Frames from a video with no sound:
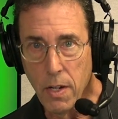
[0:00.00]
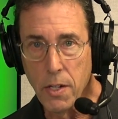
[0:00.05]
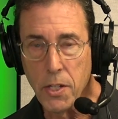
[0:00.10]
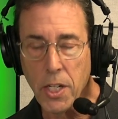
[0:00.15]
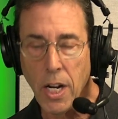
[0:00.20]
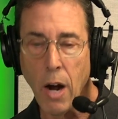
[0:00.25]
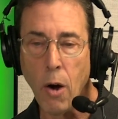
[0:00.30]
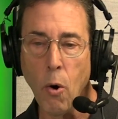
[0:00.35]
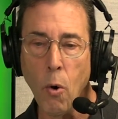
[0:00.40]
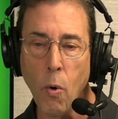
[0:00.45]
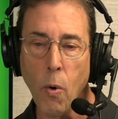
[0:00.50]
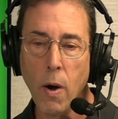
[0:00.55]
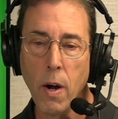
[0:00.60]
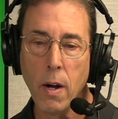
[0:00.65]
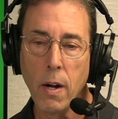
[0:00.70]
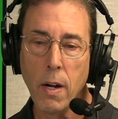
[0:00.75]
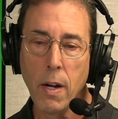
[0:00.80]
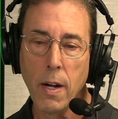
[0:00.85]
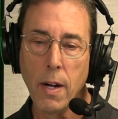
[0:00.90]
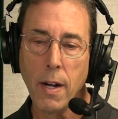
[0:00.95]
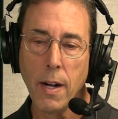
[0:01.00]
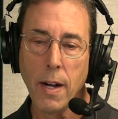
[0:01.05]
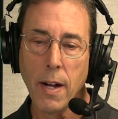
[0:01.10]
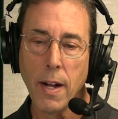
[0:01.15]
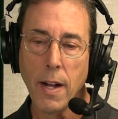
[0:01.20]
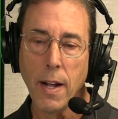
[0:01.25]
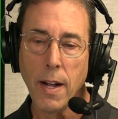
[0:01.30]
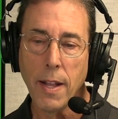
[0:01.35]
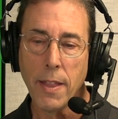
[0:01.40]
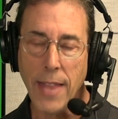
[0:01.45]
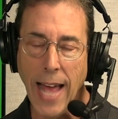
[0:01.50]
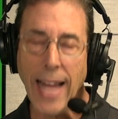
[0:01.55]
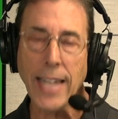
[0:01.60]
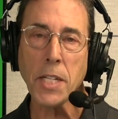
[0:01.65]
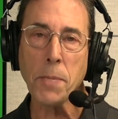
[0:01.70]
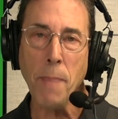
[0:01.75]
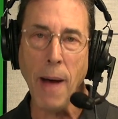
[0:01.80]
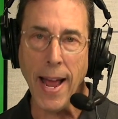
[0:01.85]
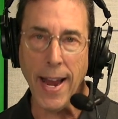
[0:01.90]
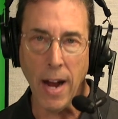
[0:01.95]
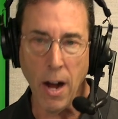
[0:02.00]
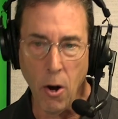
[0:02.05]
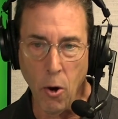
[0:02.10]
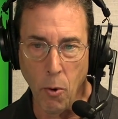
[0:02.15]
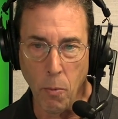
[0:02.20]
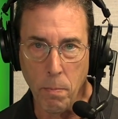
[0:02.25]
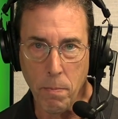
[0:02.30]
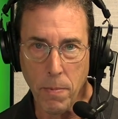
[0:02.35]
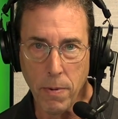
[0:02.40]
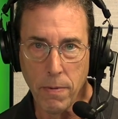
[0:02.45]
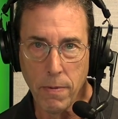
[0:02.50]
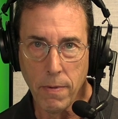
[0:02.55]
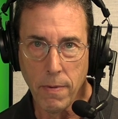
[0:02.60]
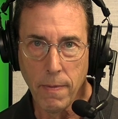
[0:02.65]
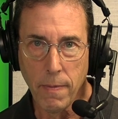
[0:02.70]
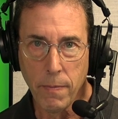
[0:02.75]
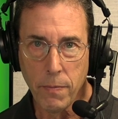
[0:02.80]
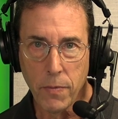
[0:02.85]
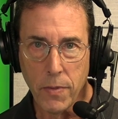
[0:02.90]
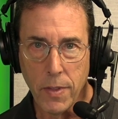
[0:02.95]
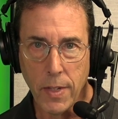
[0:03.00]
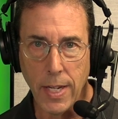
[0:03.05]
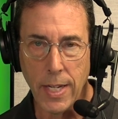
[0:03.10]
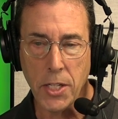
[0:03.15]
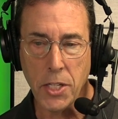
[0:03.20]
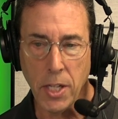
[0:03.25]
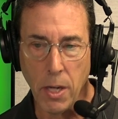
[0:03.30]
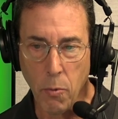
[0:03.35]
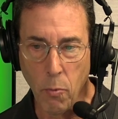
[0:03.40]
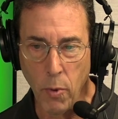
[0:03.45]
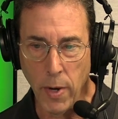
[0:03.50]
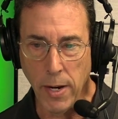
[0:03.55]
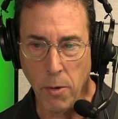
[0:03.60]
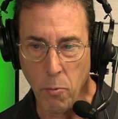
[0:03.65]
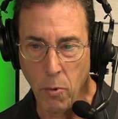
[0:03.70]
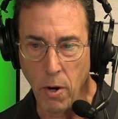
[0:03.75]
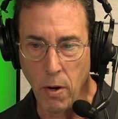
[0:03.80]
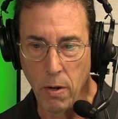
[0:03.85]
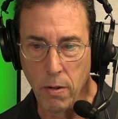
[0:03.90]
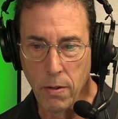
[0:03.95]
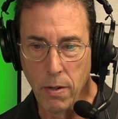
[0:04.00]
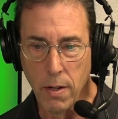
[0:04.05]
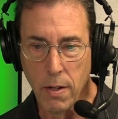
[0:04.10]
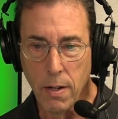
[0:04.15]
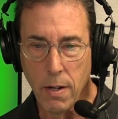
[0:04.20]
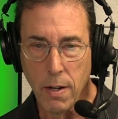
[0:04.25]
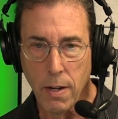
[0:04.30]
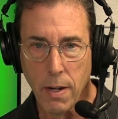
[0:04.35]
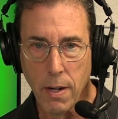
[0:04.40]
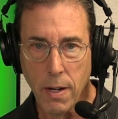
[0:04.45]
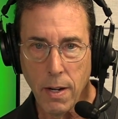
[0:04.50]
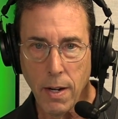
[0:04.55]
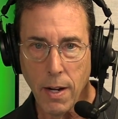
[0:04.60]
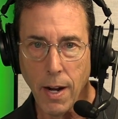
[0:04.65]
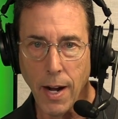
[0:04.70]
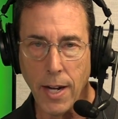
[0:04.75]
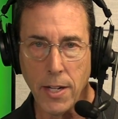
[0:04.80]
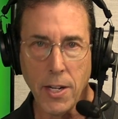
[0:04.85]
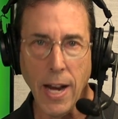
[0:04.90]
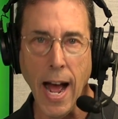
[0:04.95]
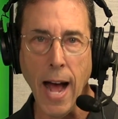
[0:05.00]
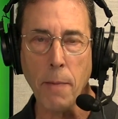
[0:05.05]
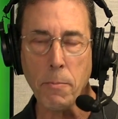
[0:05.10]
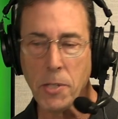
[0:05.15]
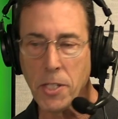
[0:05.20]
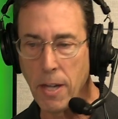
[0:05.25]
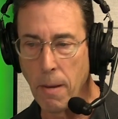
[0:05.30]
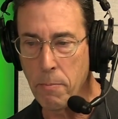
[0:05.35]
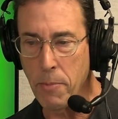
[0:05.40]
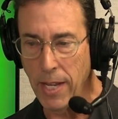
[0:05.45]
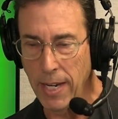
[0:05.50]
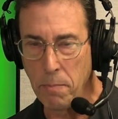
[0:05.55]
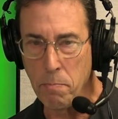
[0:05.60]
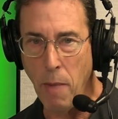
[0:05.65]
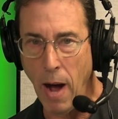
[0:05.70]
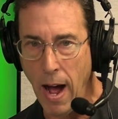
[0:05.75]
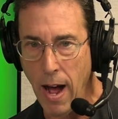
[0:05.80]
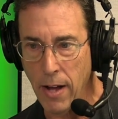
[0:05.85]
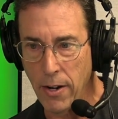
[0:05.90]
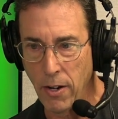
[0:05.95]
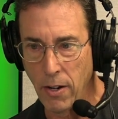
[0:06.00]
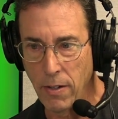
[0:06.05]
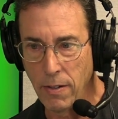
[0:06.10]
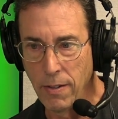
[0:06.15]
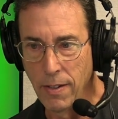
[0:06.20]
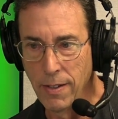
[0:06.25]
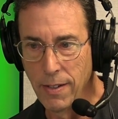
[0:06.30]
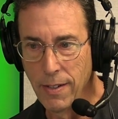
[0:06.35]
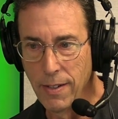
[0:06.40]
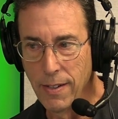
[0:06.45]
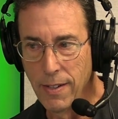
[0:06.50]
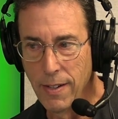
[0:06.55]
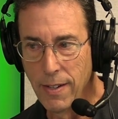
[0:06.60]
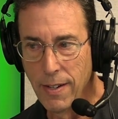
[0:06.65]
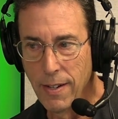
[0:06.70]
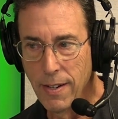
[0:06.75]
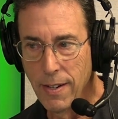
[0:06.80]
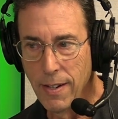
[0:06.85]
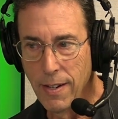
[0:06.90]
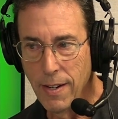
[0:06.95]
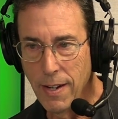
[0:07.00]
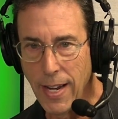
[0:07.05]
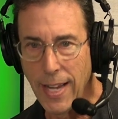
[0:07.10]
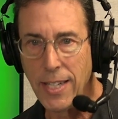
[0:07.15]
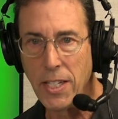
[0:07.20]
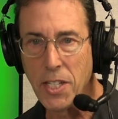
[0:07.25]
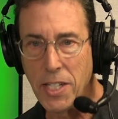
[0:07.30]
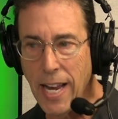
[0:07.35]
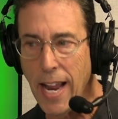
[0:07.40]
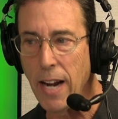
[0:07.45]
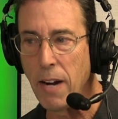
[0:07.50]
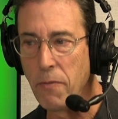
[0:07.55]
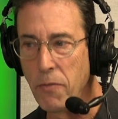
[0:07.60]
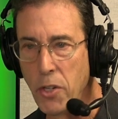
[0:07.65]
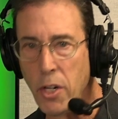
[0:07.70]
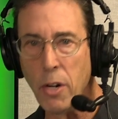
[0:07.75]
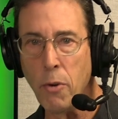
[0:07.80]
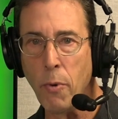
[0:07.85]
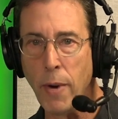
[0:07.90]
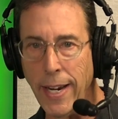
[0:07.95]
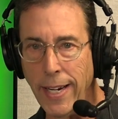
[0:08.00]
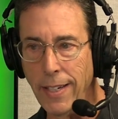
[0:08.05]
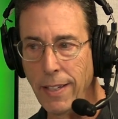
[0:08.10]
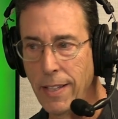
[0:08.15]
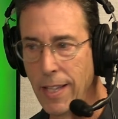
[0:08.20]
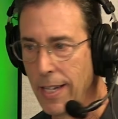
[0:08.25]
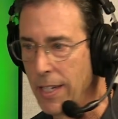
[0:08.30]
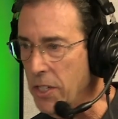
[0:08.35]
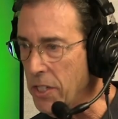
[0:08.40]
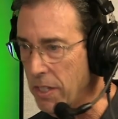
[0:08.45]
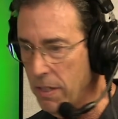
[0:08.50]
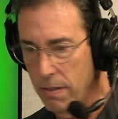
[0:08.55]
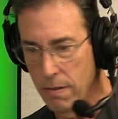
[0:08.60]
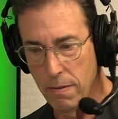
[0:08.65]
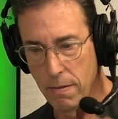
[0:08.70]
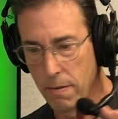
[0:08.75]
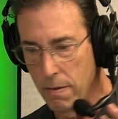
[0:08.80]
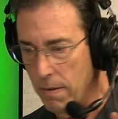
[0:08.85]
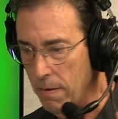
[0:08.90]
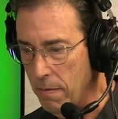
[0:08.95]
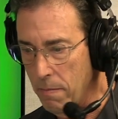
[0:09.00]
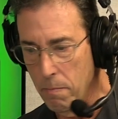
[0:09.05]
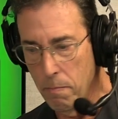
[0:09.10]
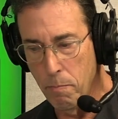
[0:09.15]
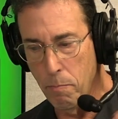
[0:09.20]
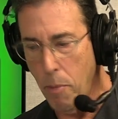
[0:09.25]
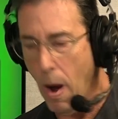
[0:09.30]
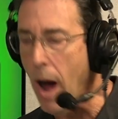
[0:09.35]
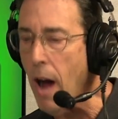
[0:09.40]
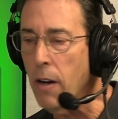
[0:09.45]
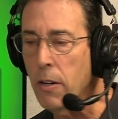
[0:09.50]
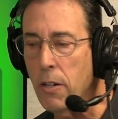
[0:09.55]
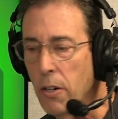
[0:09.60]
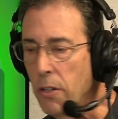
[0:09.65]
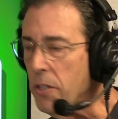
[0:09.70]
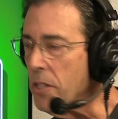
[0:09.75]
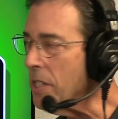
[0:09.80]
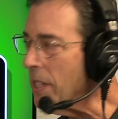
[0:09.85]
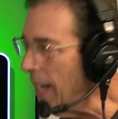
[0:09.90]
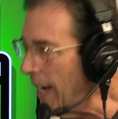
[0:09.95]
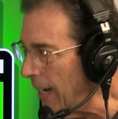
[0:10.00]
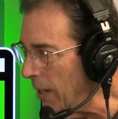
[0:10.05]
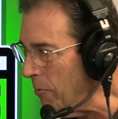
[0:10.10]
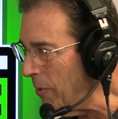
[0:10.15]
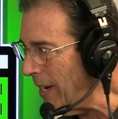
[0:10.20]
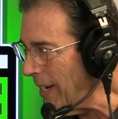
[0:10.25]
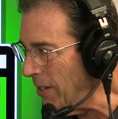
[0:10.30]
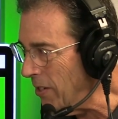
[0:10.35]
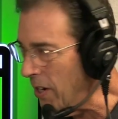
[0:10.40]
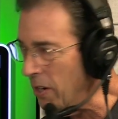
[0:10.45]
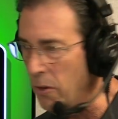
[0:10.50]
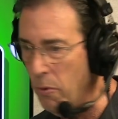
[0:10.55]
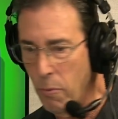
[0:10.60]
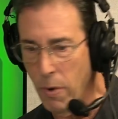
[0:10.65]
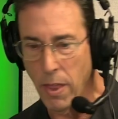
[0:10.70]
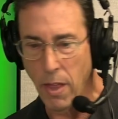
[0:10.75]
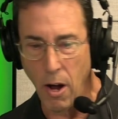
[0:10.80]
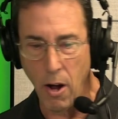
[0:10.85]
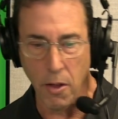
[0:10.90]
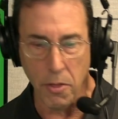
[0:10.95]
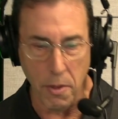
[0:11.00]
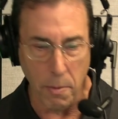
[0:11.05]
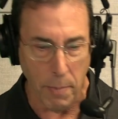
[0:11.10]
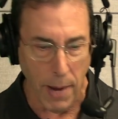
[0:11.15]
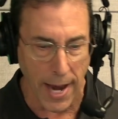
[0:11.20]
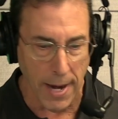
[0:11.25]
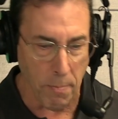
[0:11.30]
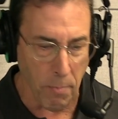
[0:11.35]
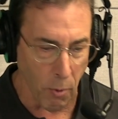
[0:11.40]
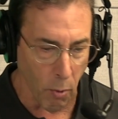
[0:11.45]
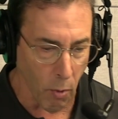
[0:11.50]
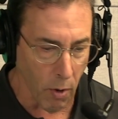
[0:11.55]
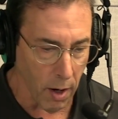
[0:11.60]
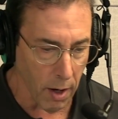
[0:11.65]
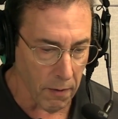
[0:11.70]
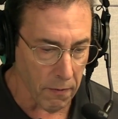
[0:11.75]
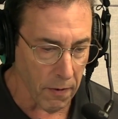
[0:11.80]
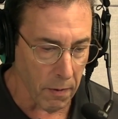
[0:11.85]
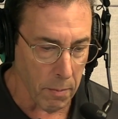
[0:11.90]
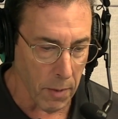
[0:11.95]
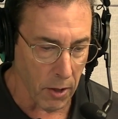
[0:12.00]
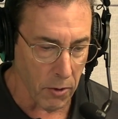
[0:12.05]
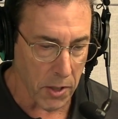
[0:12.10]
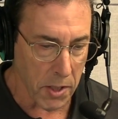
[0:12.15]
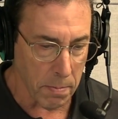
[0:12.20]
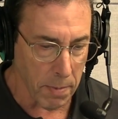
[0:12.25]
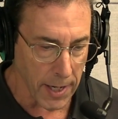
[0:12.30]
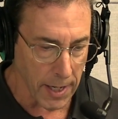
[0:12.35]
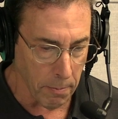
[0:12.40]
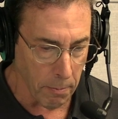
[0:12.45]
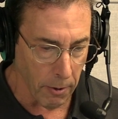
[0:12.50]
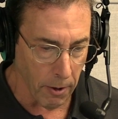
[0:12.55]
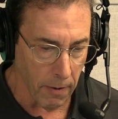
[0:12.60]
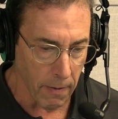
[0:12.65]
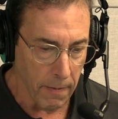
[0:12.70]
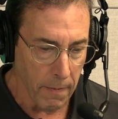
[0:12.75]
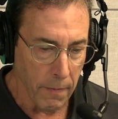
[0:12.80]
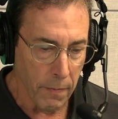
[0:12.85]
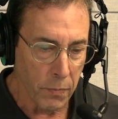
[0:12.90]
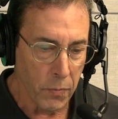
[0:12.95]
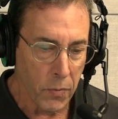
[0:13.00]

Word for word: So that's my hope is that we will adopt something modern instead of doing this bonkers thing we do with all the paperwork for most people,